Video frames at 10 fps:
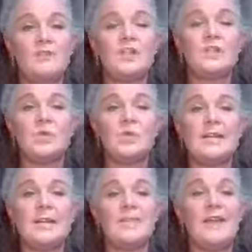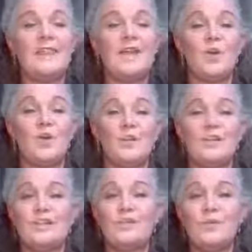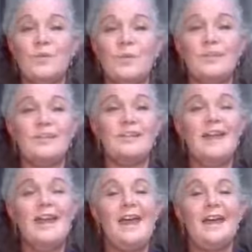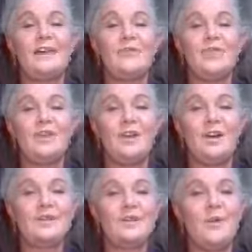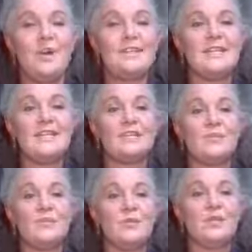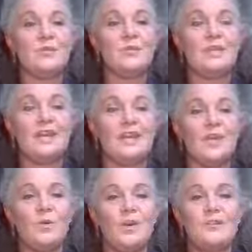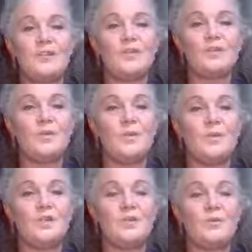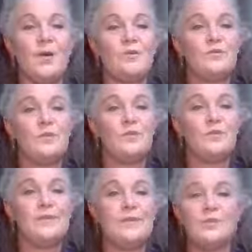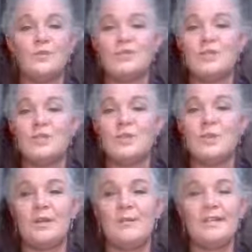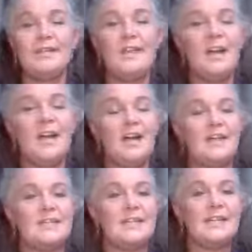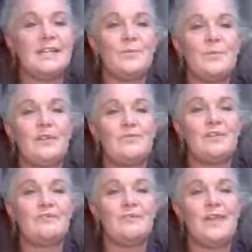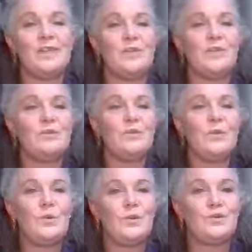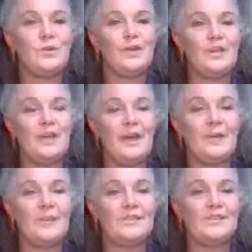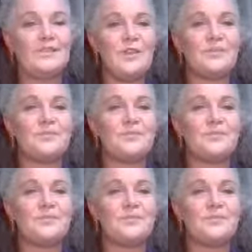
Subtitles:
just talking about the Aquarius full moon and giving you guys some ideas in working with that Aquarius full moon as well for anyone that wants to join me. I've started up an event for that too if you want to follow that one, so